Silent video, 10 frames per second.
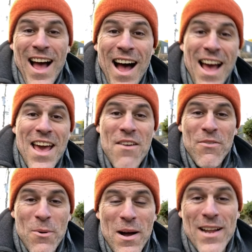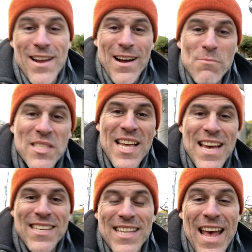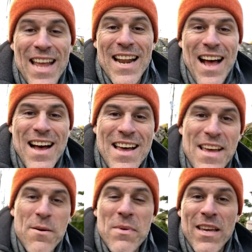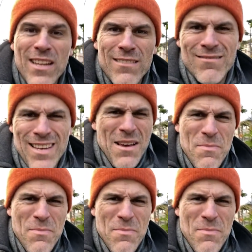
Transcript: Hi everyone, I'm Zez and I am in